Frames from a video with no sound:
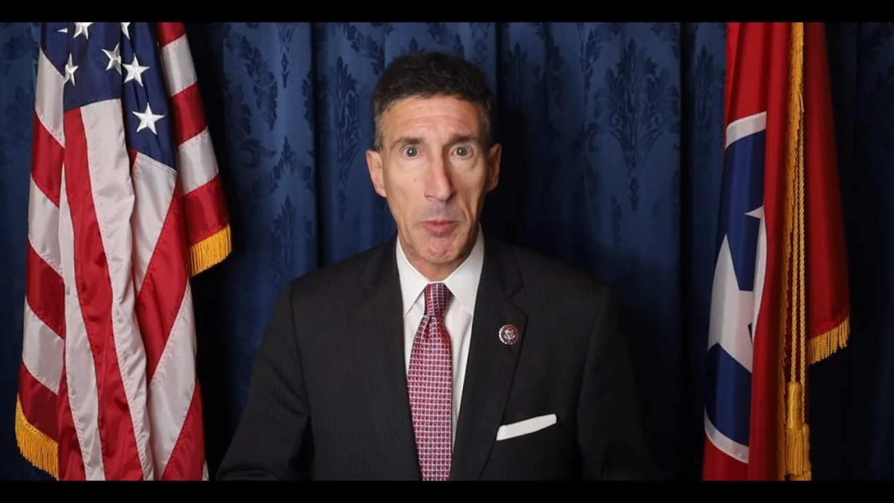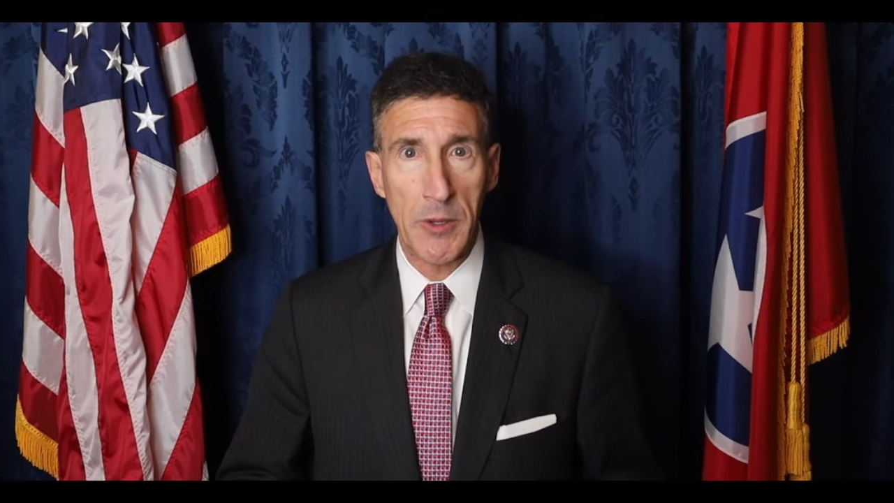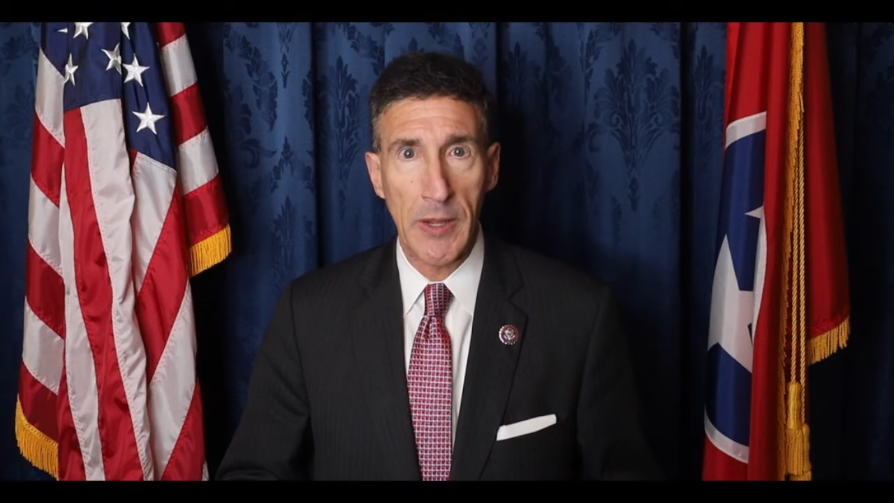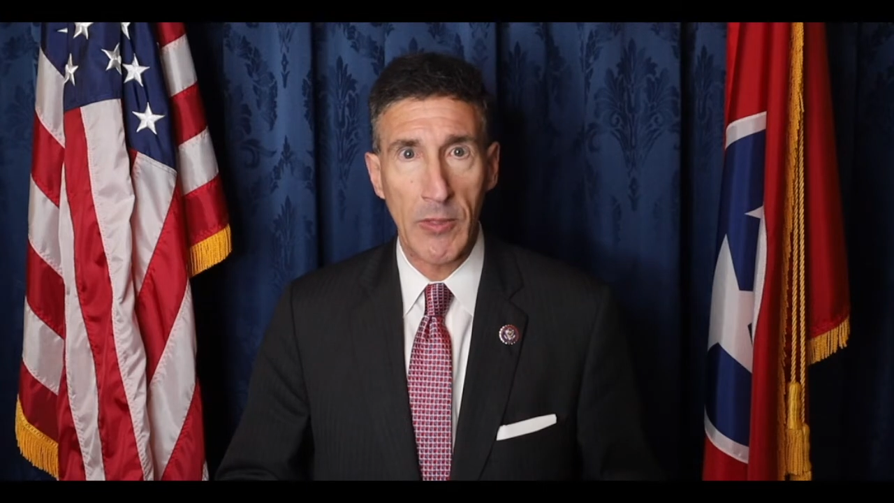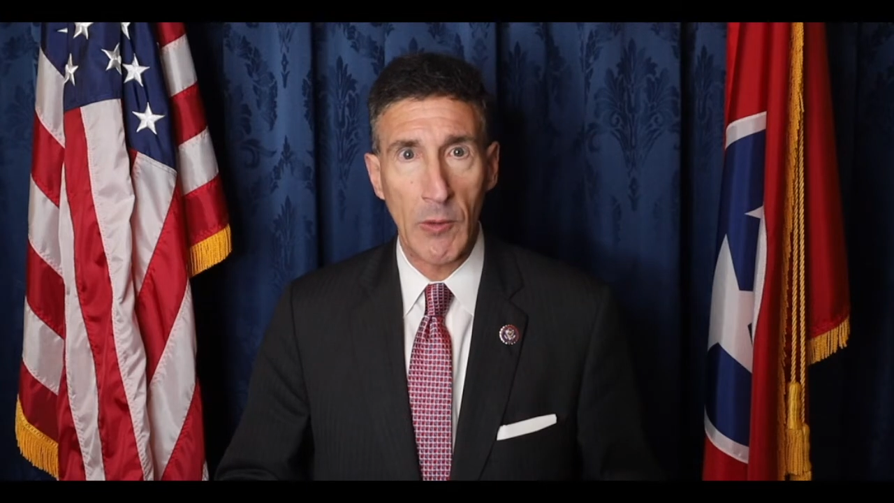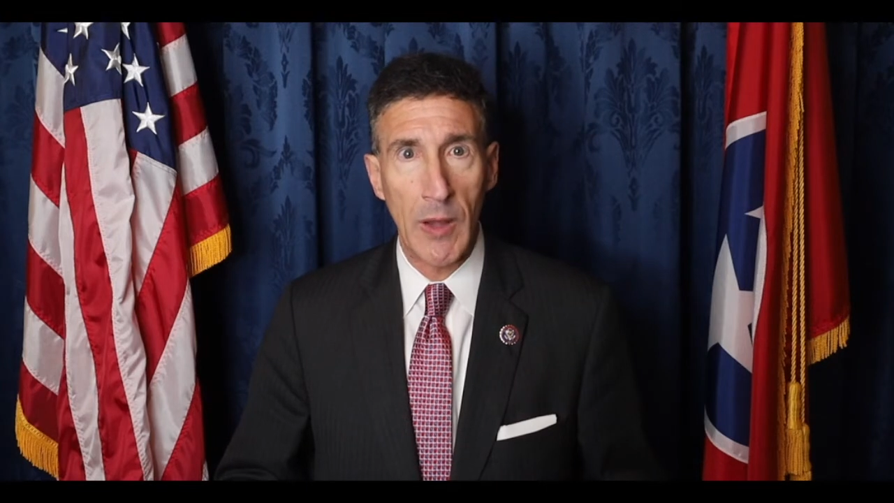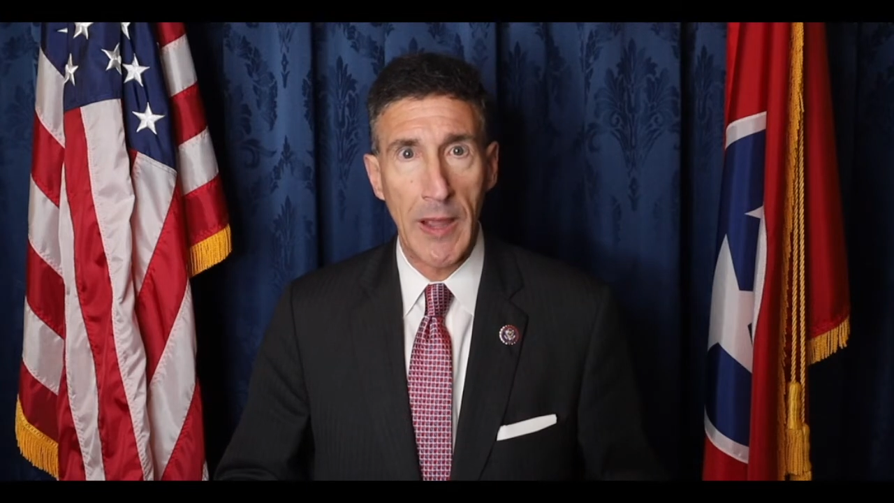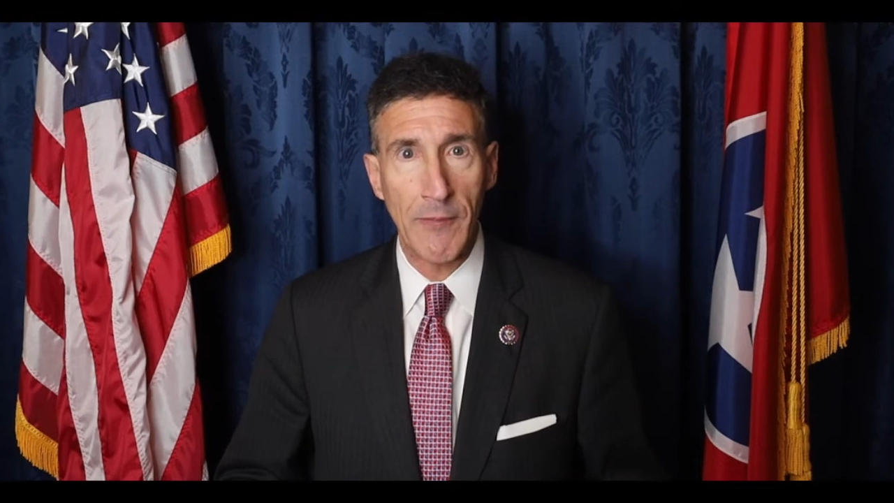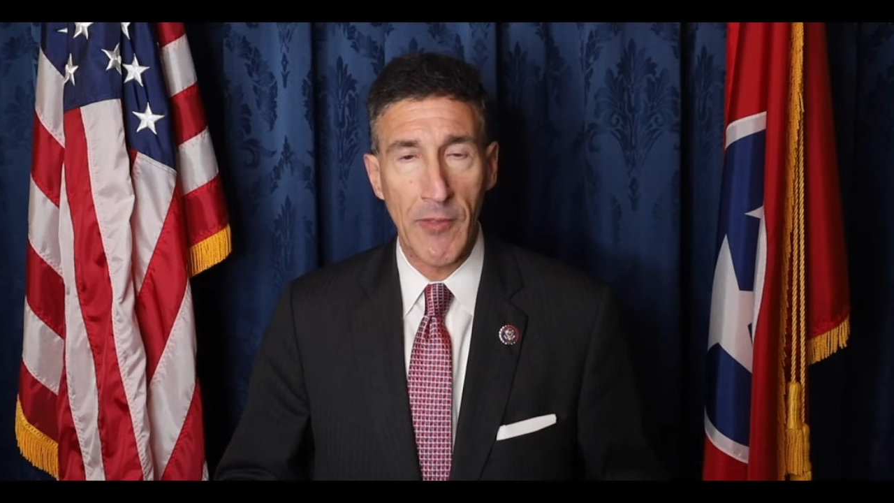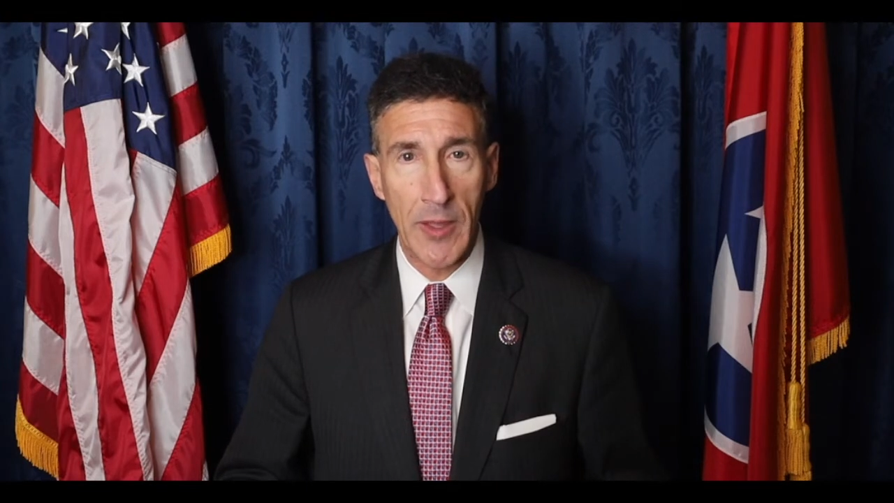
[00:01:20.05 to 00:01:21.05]
protect the
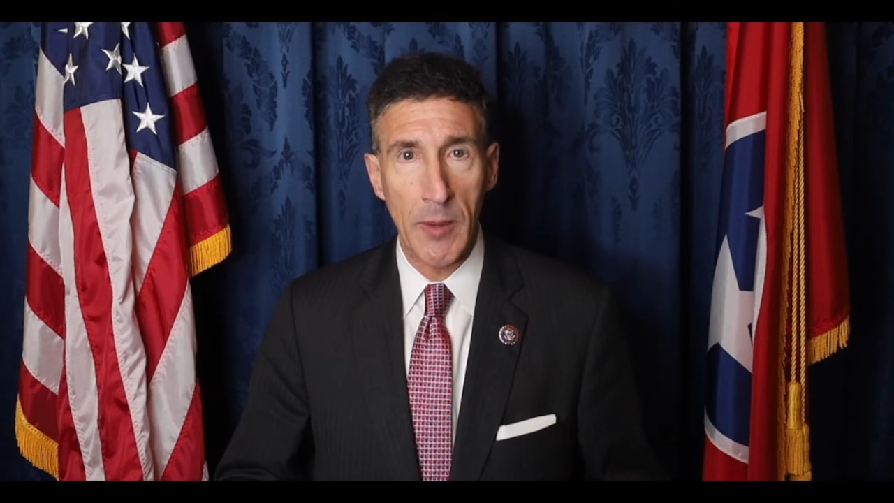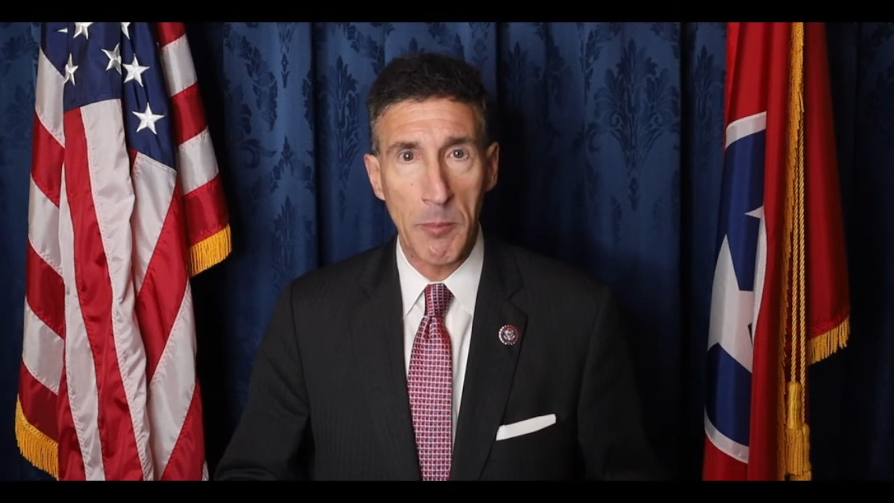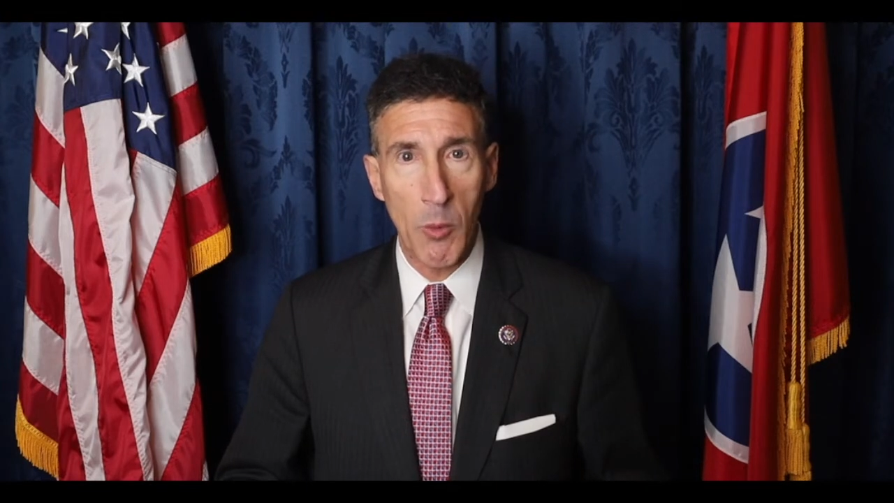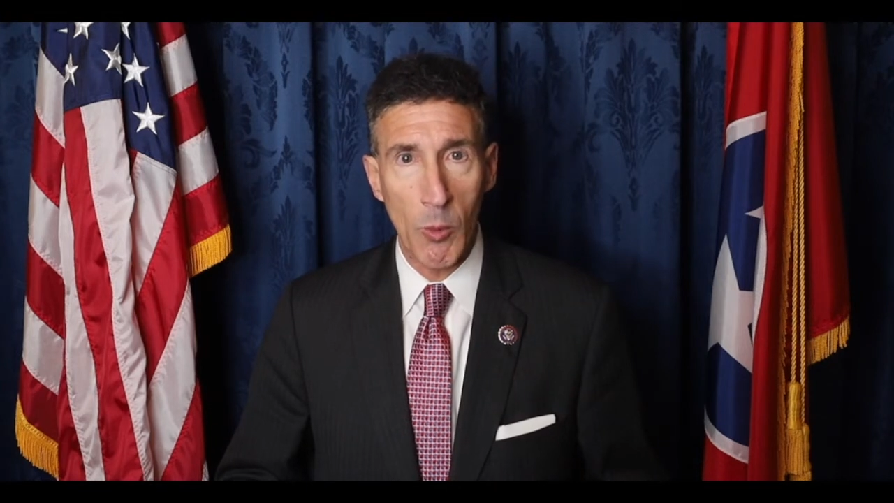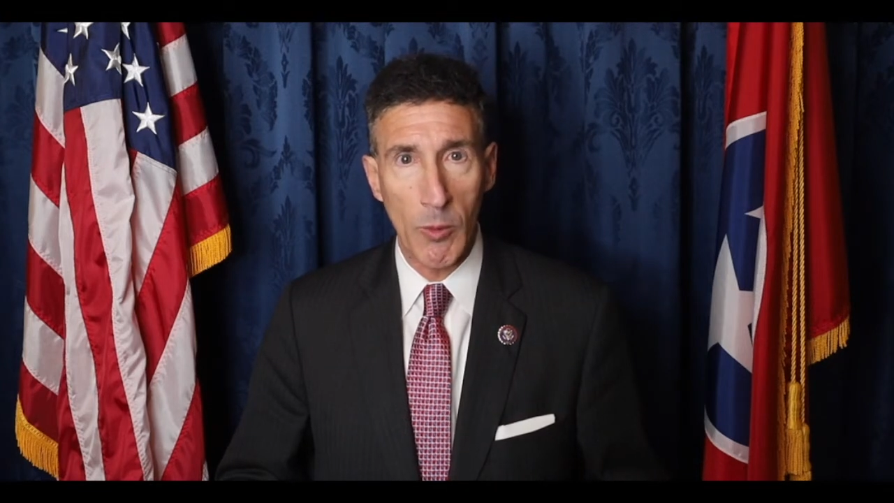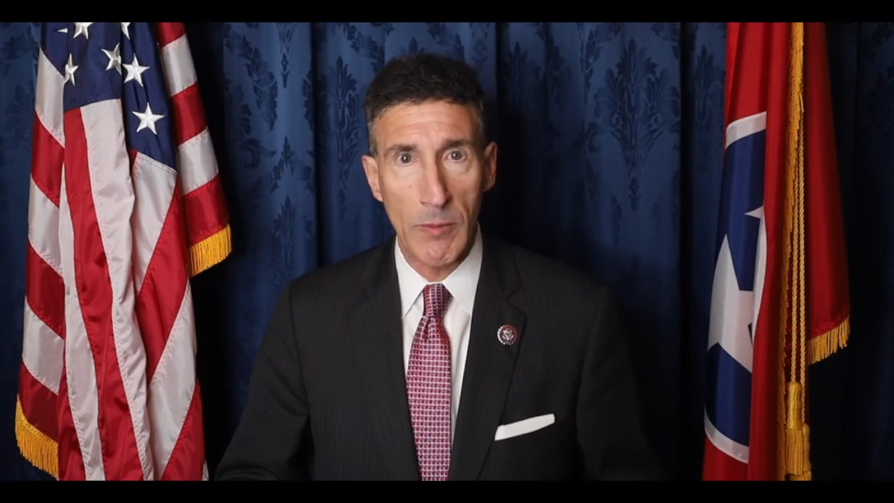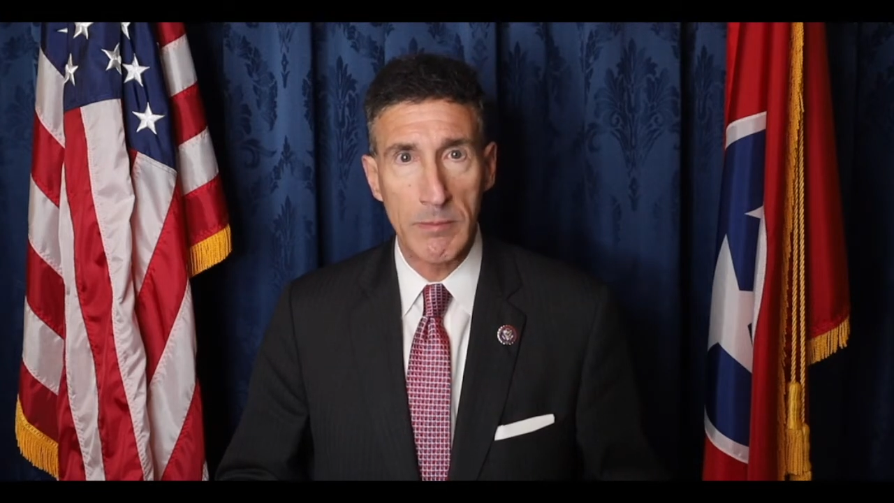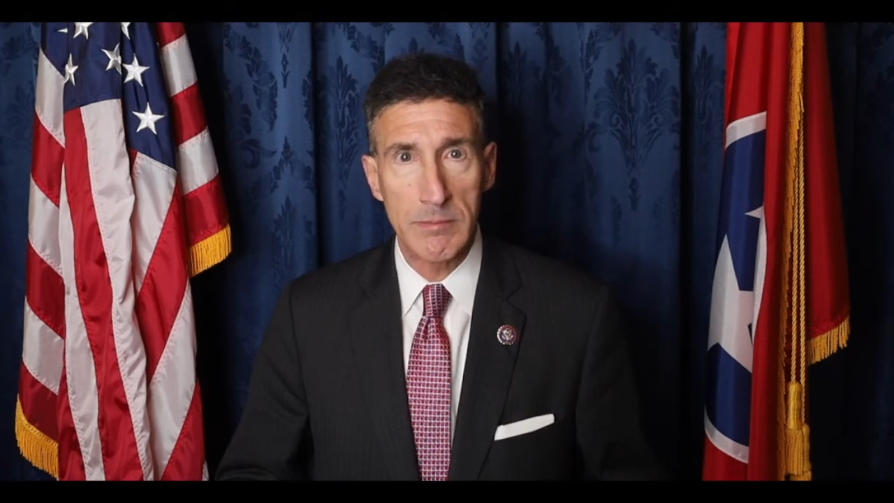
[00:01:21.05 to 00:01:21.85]
life of the unborn.